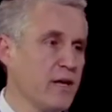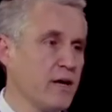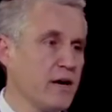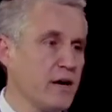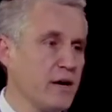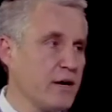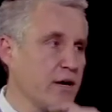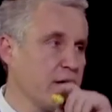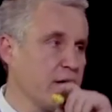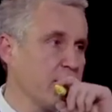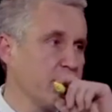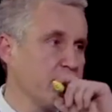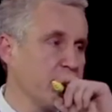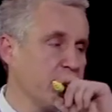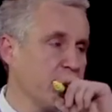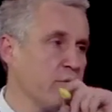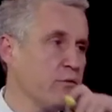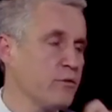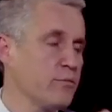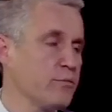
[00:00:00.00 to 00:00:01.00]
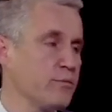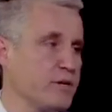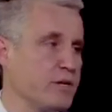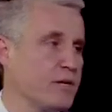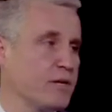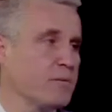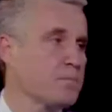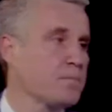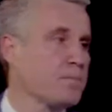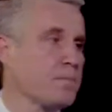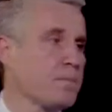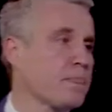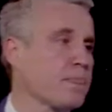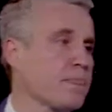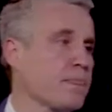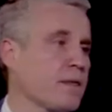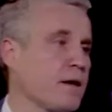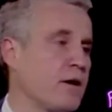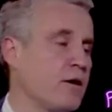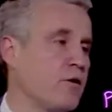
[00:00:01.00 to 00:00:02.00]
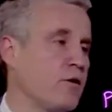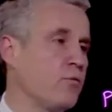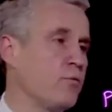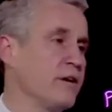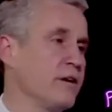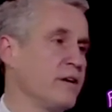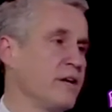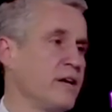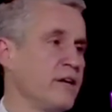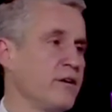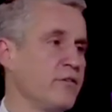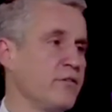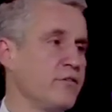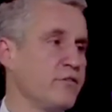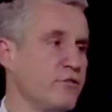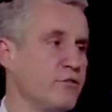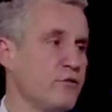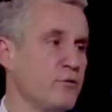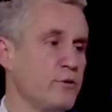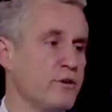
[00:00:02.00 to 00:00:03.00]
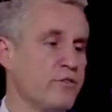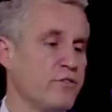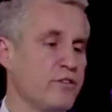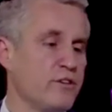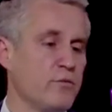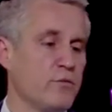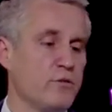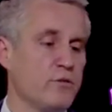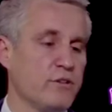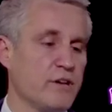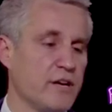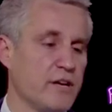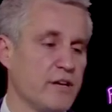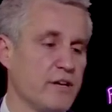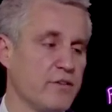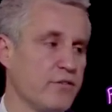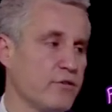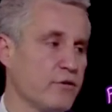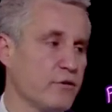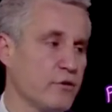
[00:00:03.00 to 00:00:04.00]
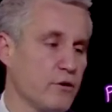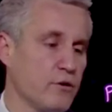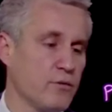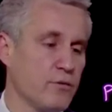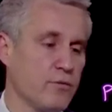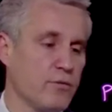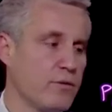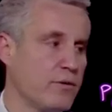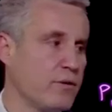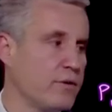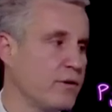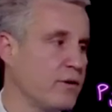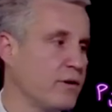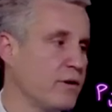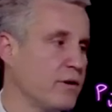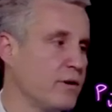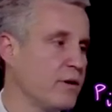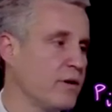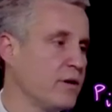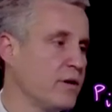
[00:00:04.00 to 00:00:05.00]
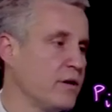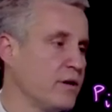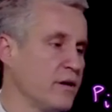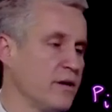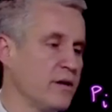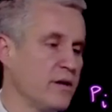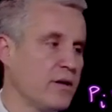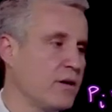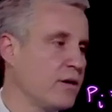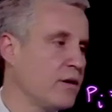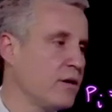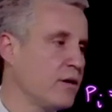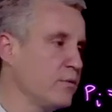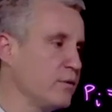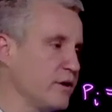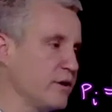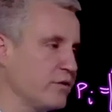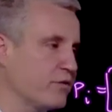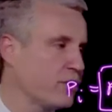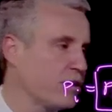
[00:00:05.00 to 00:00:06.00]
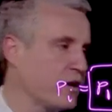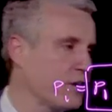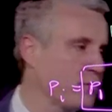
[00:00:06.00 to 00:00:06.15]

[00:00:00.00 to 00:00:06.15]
uh, that would be uh, when N2 is equal to N0. Wait, sorry,